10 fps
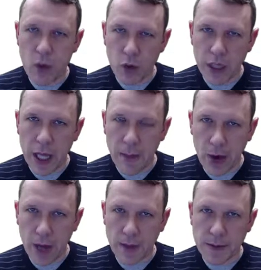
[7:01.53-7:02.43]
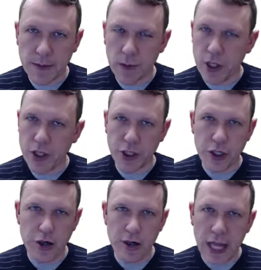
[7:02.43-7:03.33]
the workout problems, whether
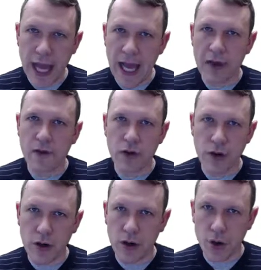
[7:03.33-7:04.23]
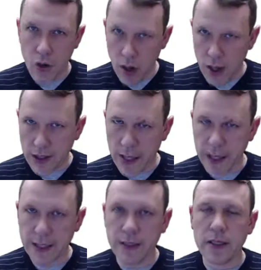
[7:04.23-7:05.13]
you're live or, or
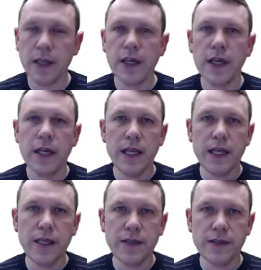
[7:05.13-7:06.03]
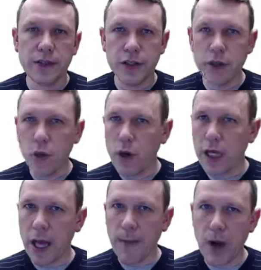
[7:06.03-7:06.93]
online, is to do the
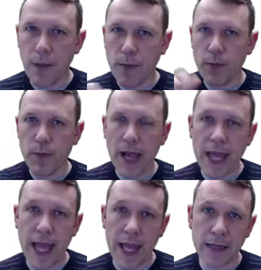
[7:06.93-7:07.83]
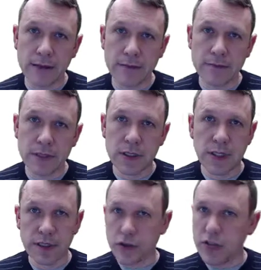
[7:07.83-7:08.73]
workout problem by hand,
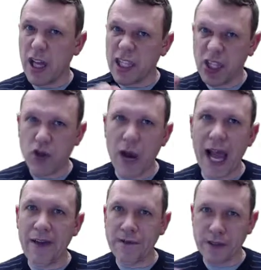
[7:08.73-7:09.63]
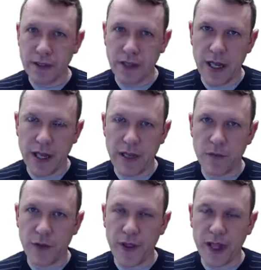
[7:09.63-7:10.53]
because there's lots of graphs and, and
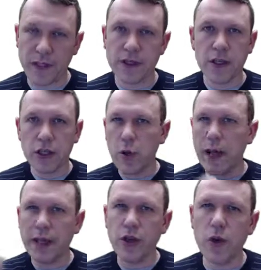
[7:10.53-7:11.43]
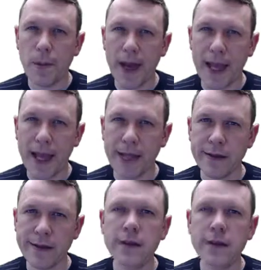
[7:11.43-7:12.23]
different things. Go ahead and do it by hand.